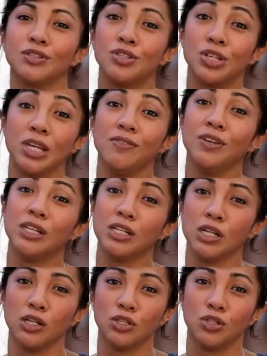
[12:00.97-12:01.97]
to give it
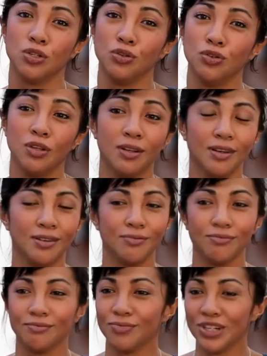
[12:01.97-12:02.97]
to the
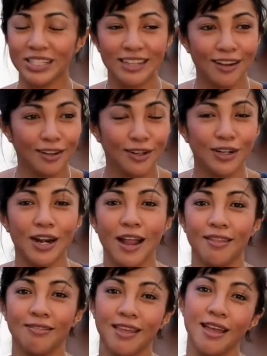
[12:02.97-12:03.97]
retailer,
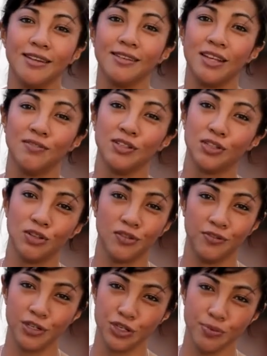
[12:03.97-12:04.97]
and then give it to the
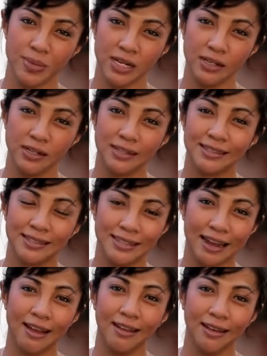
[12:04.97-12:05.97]
fishermen,
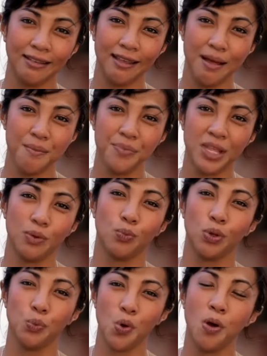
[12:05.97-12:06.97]
telling them that
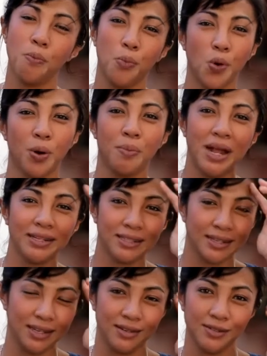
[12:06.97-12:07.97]
we want more
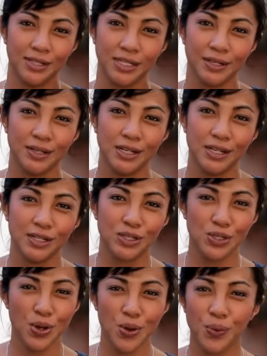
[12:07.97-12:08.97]
manta gills.
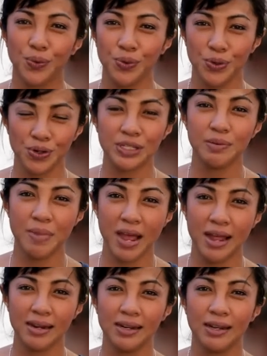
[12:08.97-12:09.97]
So your
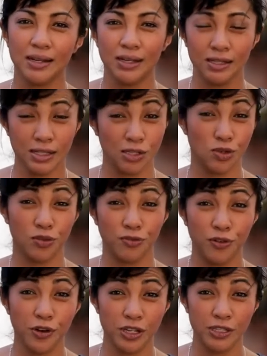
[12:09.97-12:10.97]
demand is your
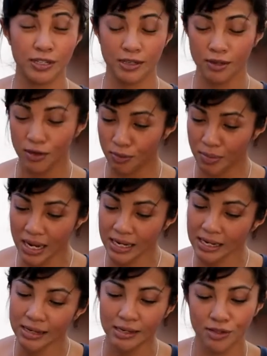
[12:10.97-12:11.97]
voice. Your
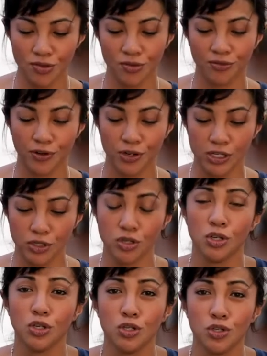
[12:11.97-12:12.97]
money is your voice.
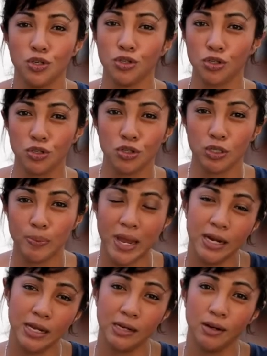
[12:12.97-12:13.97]
Choose to
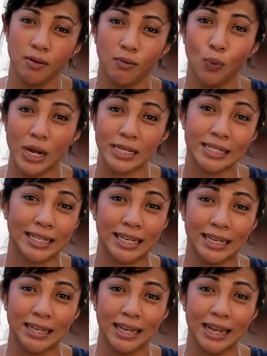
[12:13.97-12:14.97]
spend it
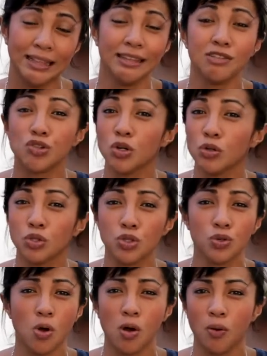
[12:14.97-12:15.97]
wisely. And this goes
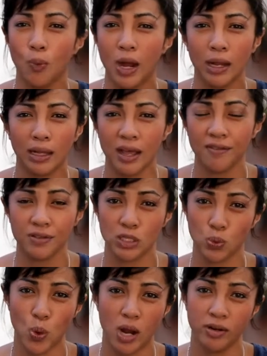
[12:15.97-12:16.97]
to all wildlife
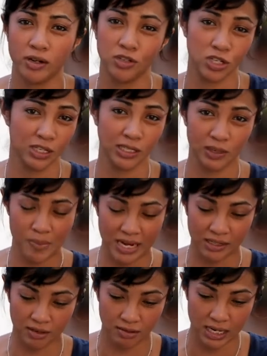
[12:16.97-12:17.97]
as well, not just the
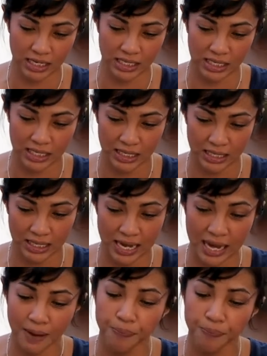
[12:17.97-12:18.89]
manta rays, okay?